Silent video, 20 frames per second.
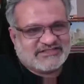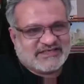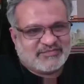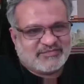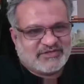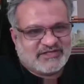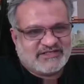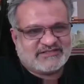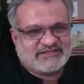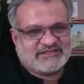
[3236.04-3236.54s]
in
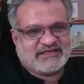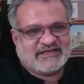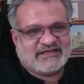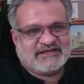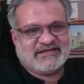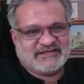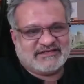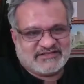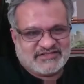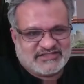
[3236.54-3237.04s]
Japanese, and
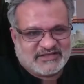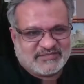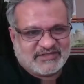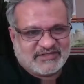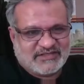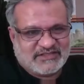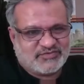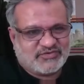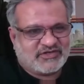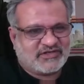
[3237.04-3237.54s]
he does
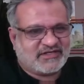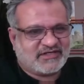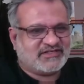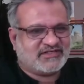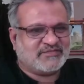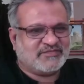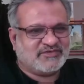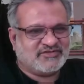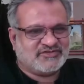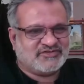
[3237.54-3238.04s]
Japanese work in
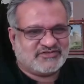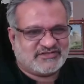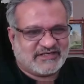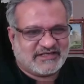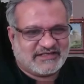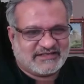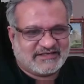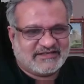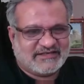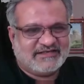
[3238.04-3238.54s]
Japanese
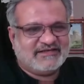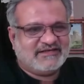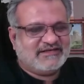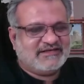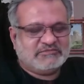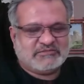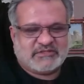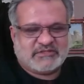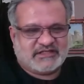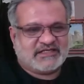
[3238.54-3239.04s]
society,
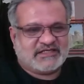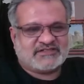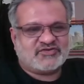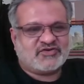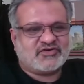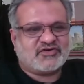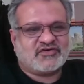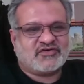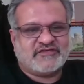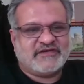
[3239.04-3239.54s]
but
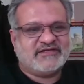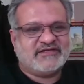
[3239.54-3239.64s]
that's not